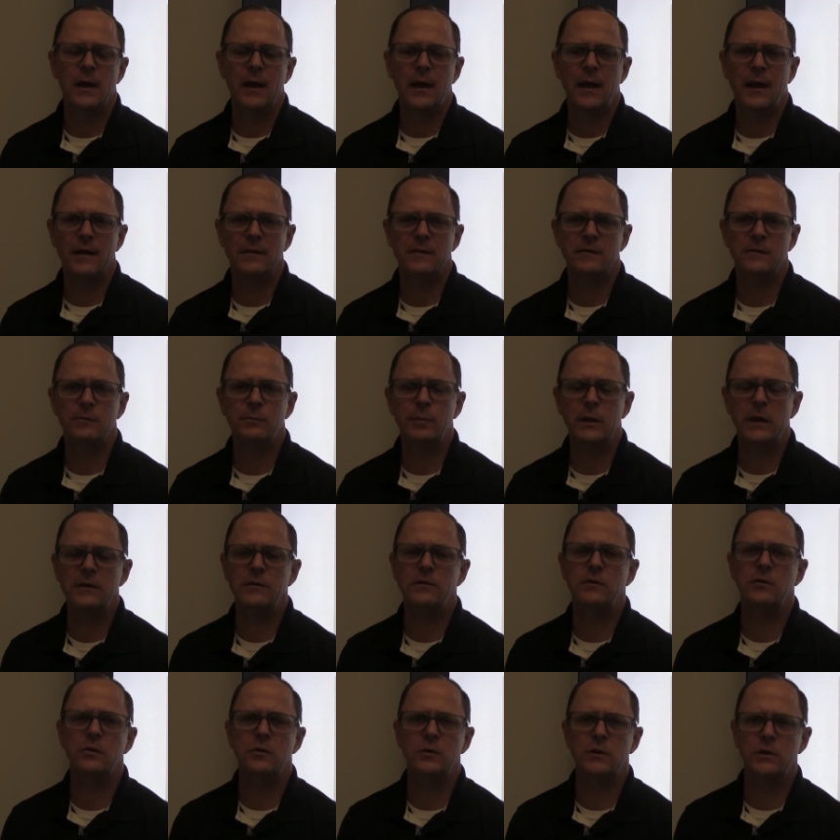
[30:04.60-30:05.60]
and speak
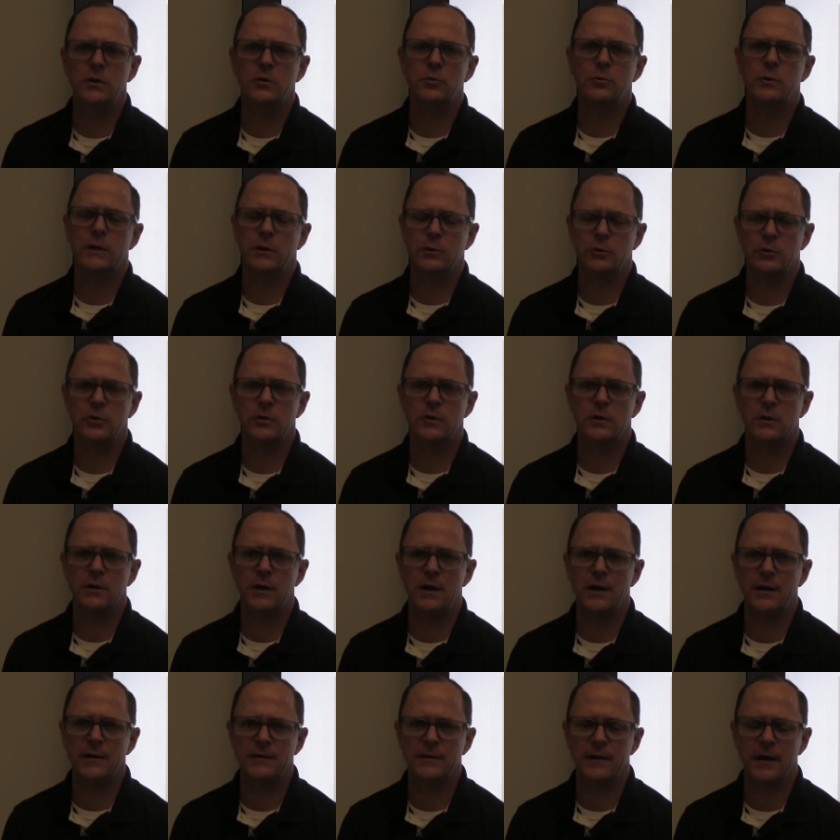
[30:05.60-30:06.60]
to your recruiter
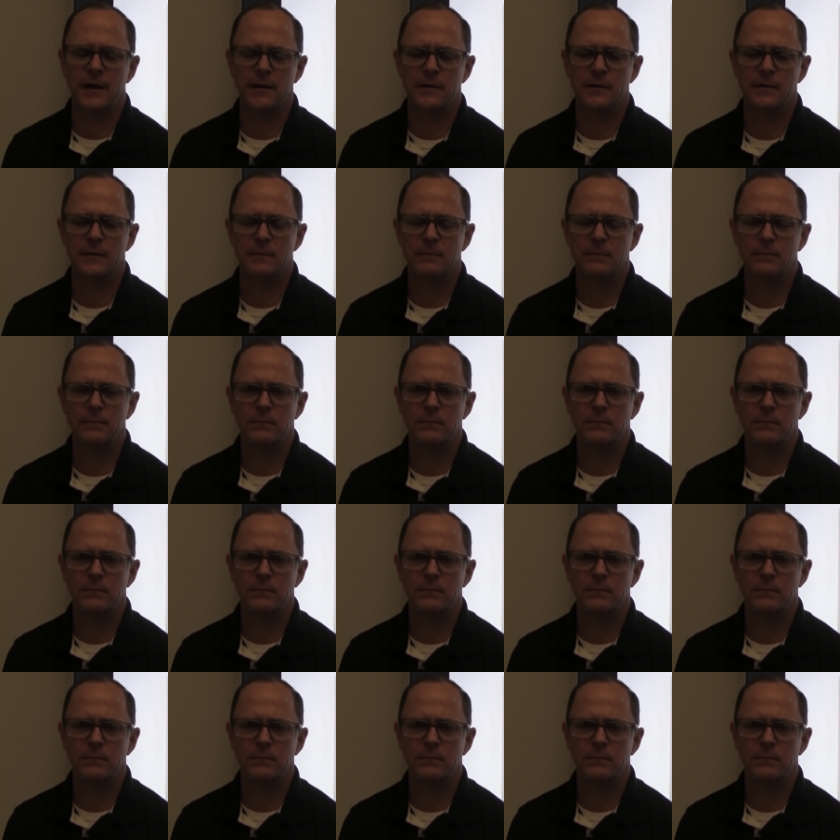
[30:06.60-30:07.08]
contact.